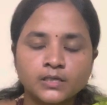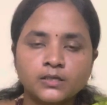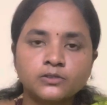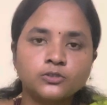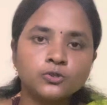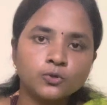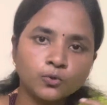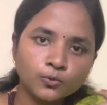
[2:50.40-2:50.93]

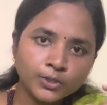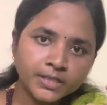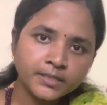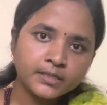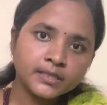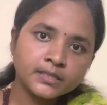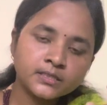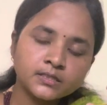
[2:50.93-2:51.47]
The
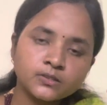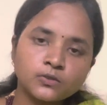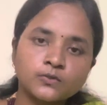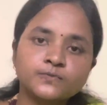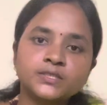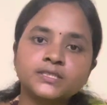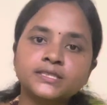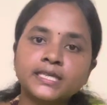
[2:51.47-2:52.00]
orientation
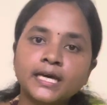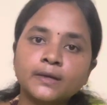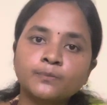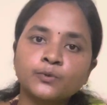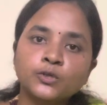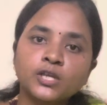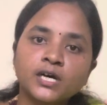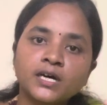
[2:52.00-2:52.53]
of the
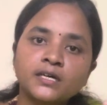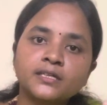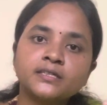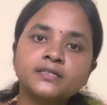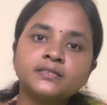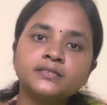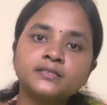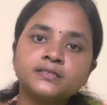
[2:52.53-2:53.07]
scapula
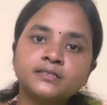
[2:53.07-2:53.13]
is